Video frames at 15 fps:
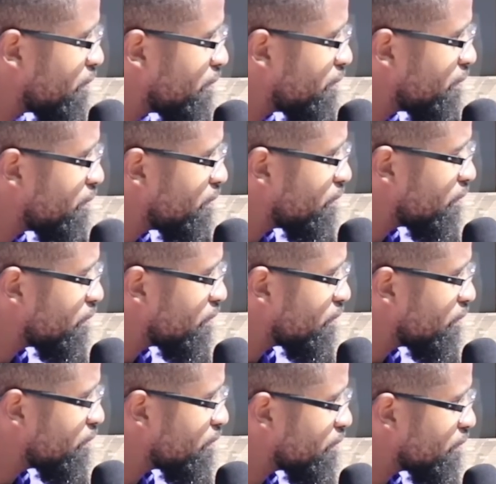
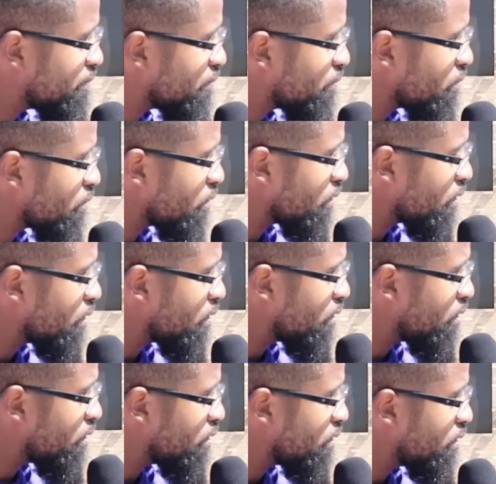
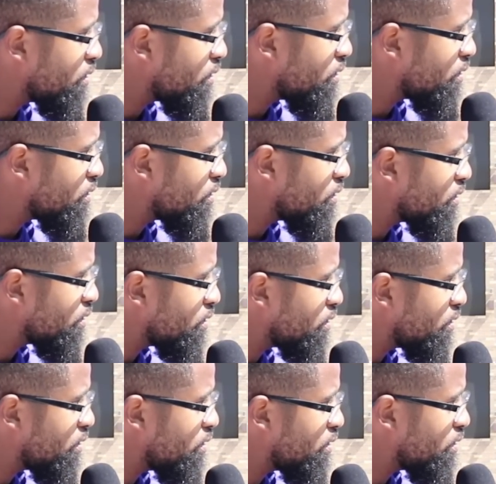
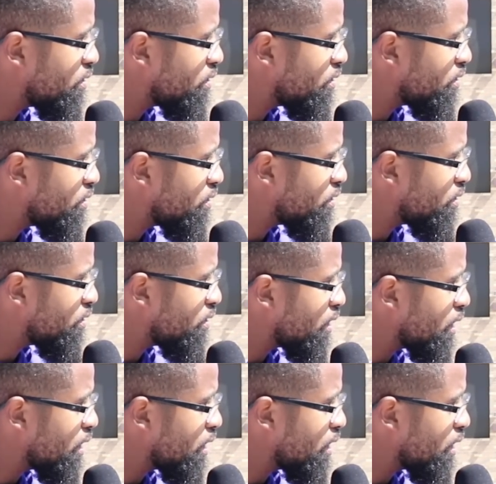The person shown says nothing.